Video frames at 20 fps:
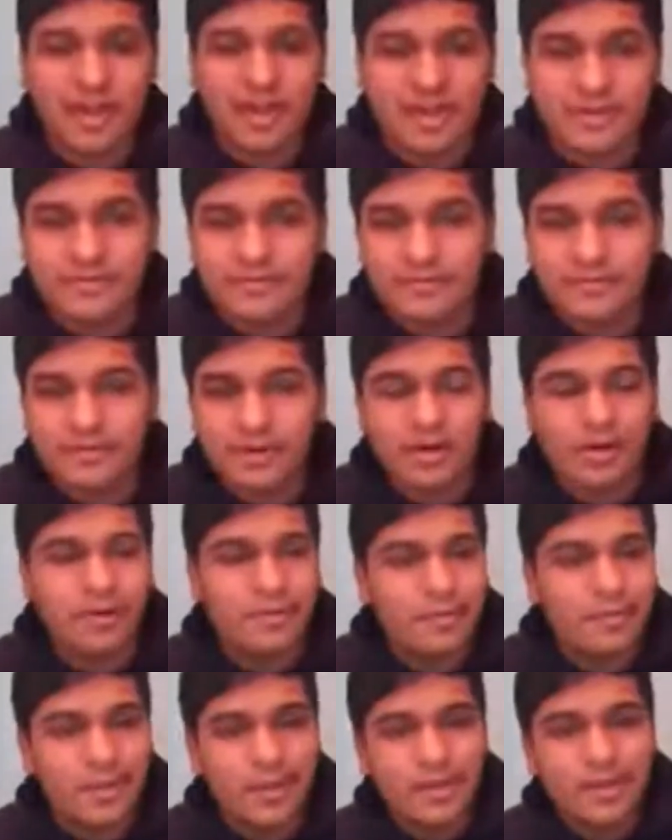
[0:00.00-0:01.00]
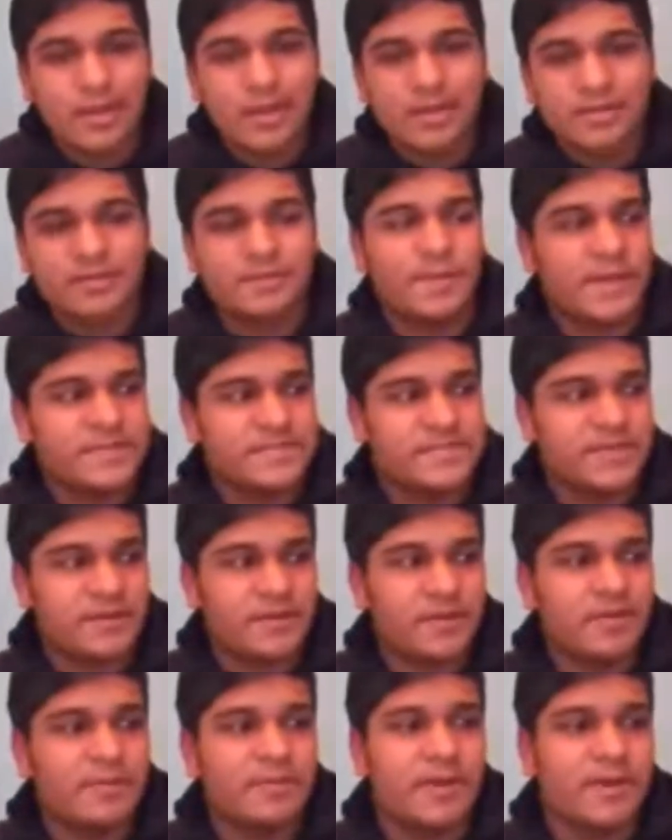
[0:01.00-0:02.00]
It depends on him, I
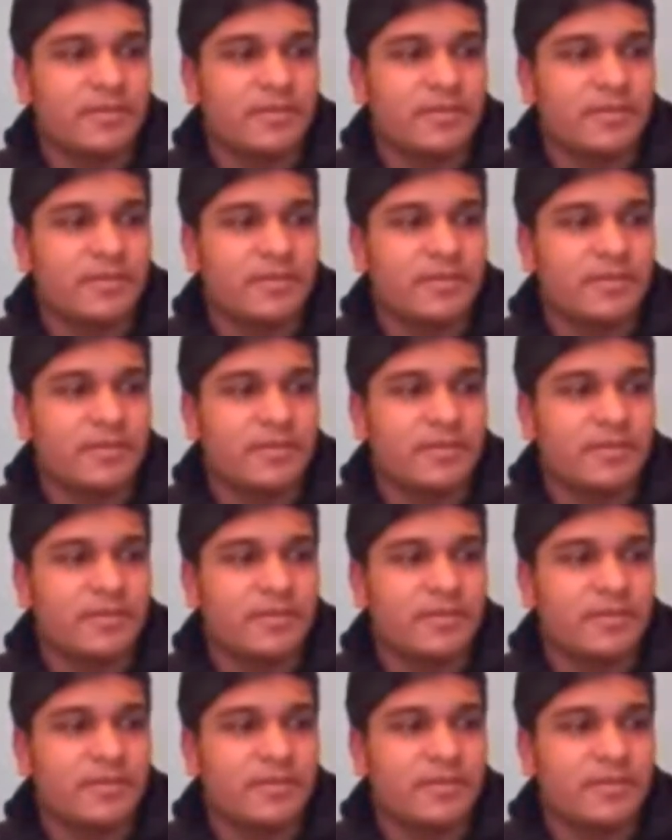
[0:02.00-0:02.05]
think,